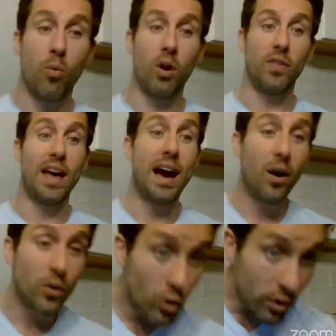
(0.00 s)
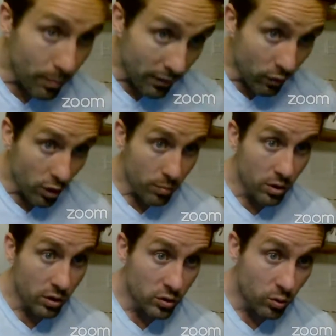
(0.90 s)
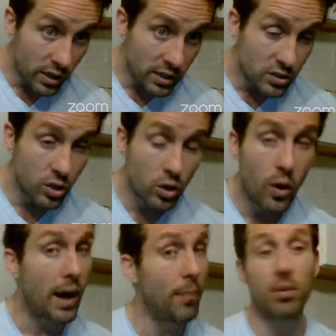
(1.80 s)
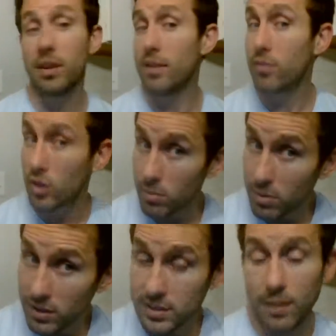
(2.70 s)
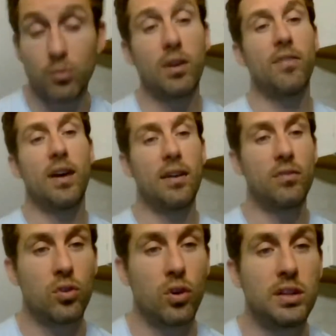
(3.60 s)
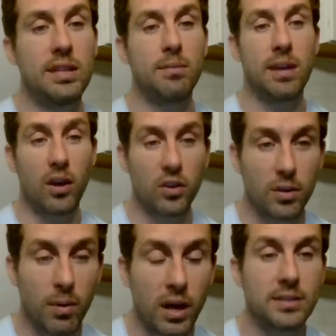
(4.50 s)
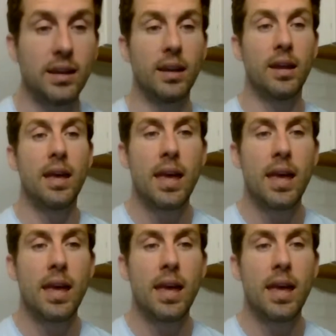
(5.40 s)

Well, now, according to my formula, they're 22. I believe they're going to be in the top 25 according to Team Talent Composite.